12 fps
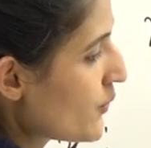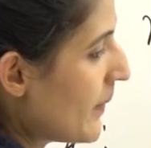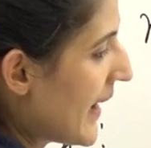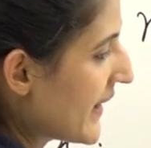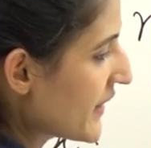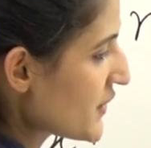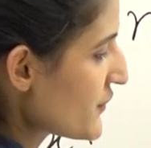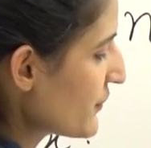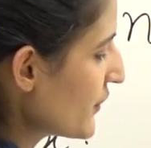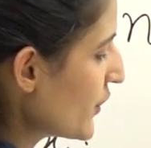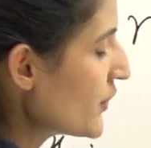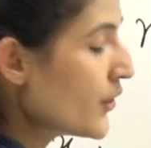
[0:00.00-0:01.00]
to minus
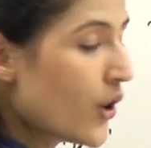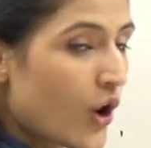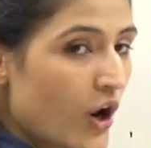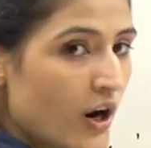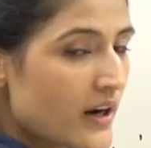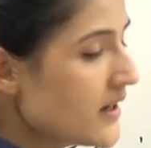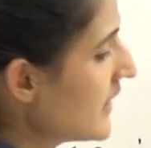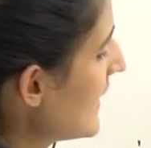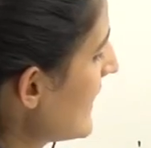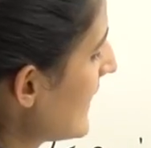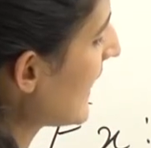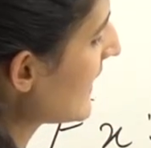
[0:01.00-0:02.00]
4 or
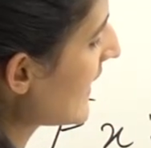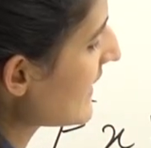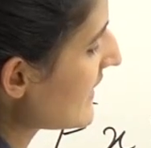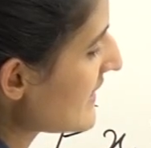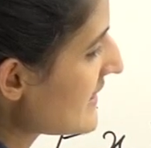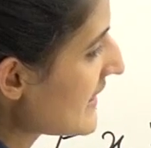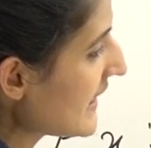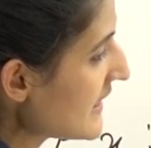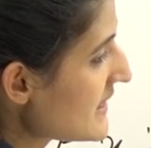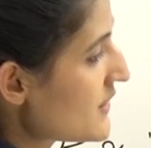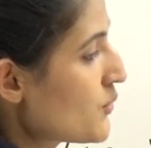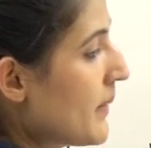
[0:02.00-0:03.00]

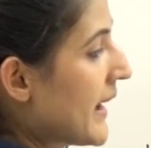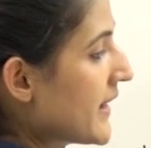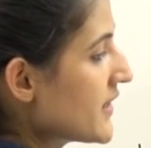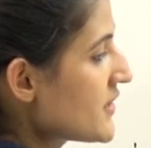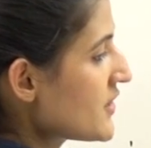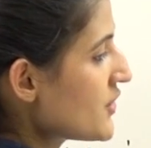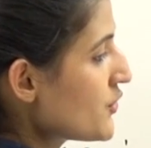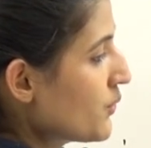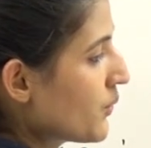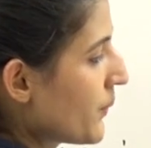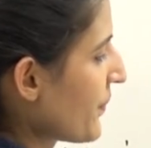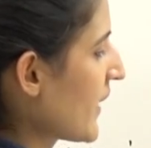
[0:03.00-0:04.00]
996 to minus
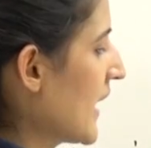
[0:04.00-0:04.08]
2.